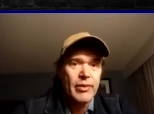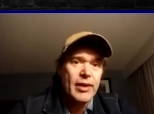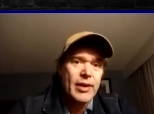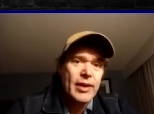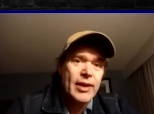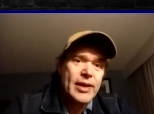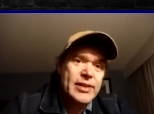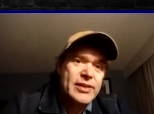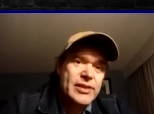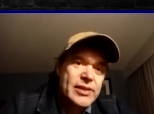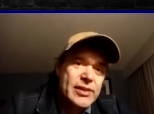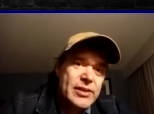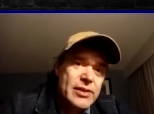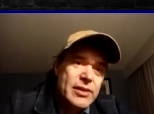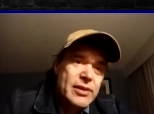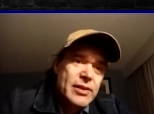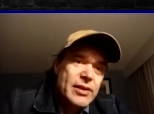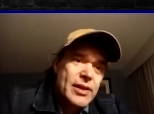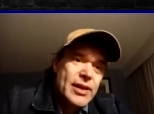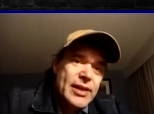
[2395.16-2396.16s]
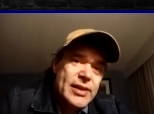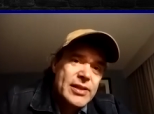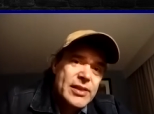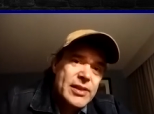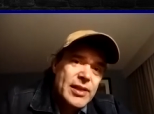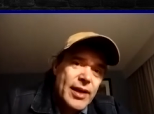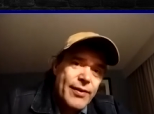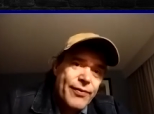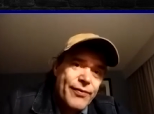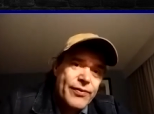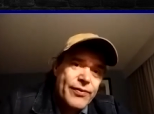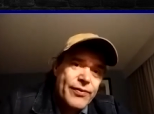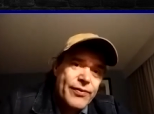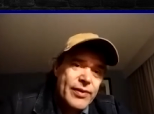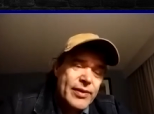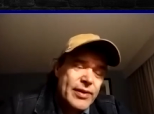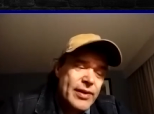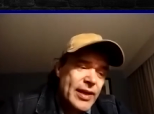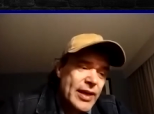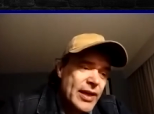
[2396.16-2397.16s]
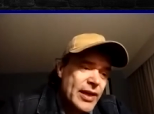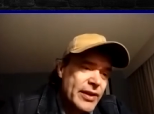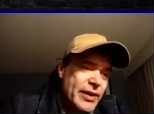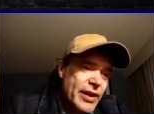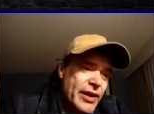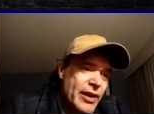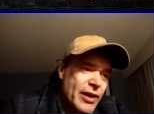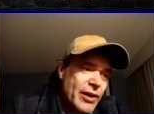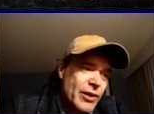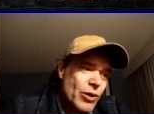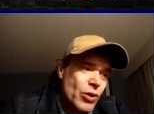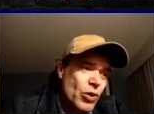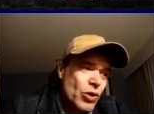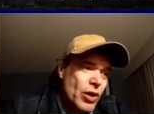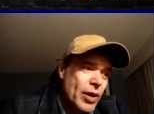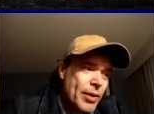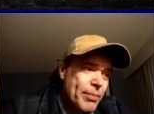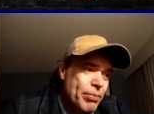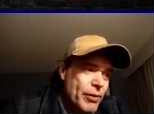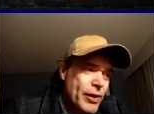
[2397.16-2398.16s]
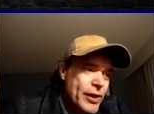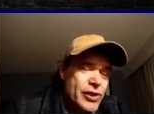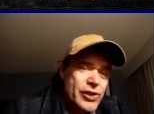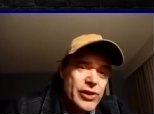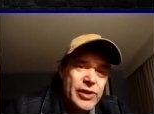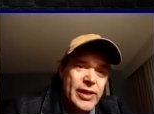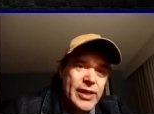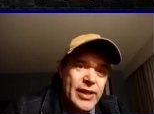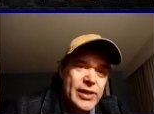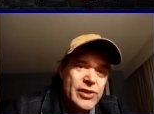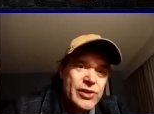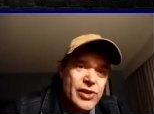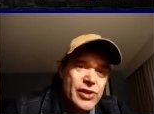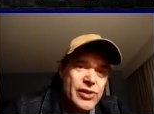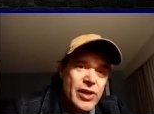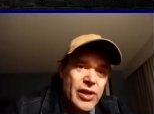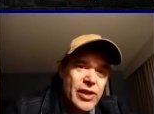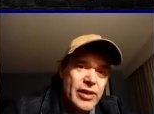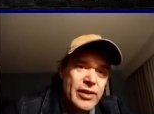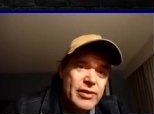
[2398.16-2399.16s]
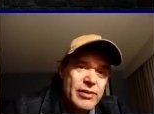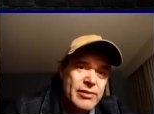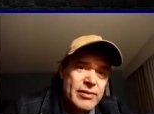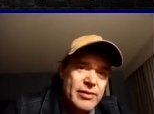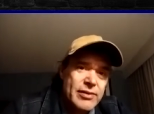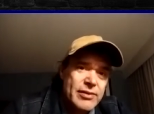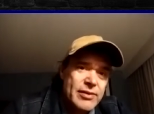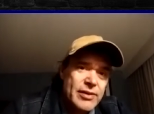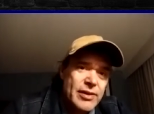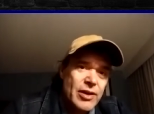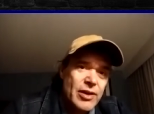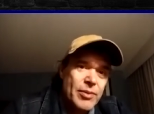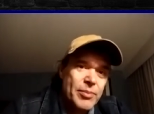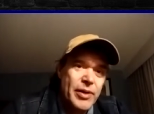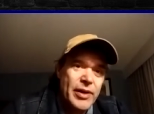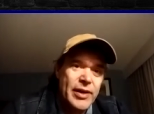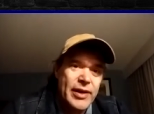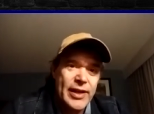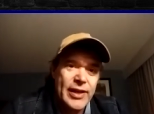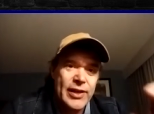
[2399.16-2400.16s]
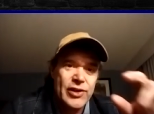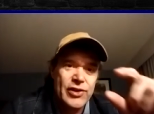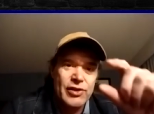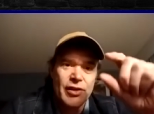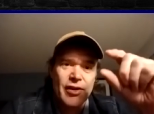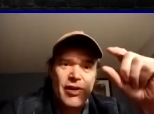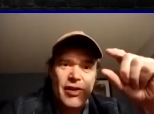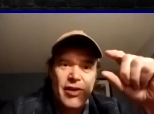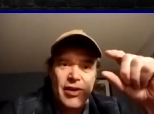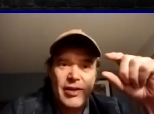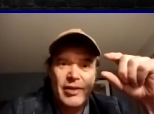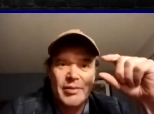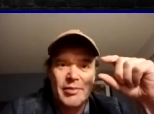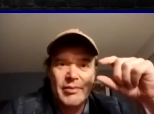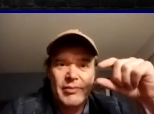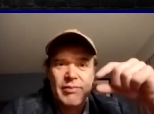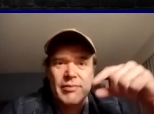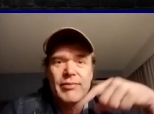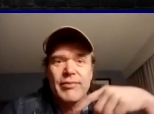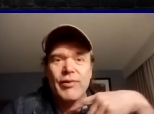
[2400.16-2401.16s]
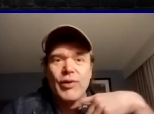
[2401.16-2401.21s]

What do you do? It's tough thinking that our whole operation hinges on, you know, about an inch long